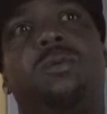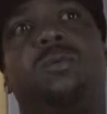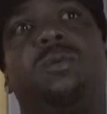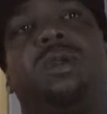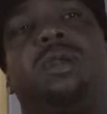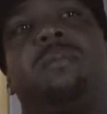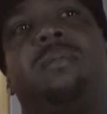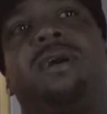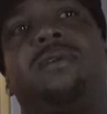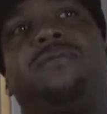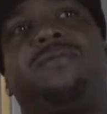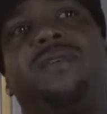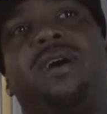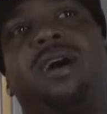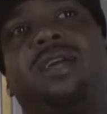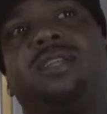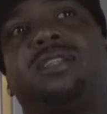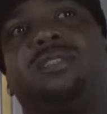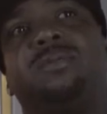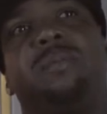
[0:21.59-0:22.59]
One of my
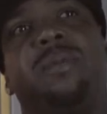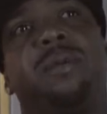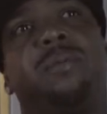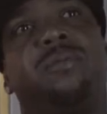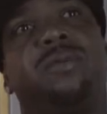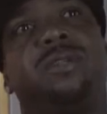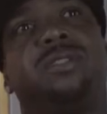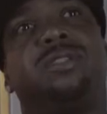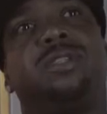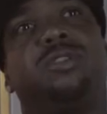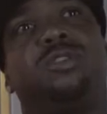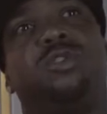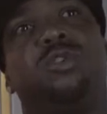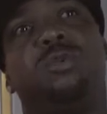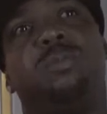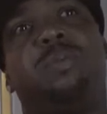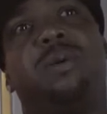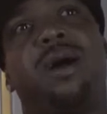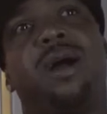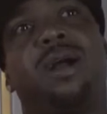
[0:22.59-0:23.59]
fondest memories of
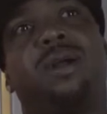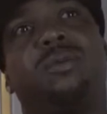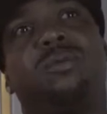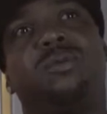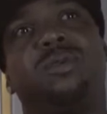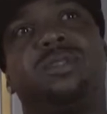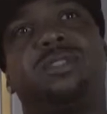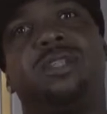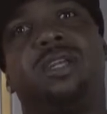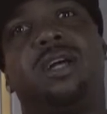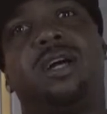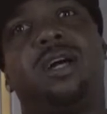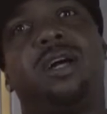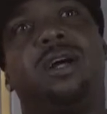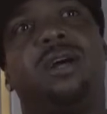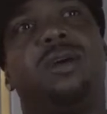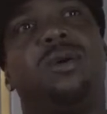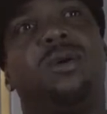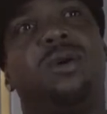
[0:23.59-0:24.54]
Tupac was uh,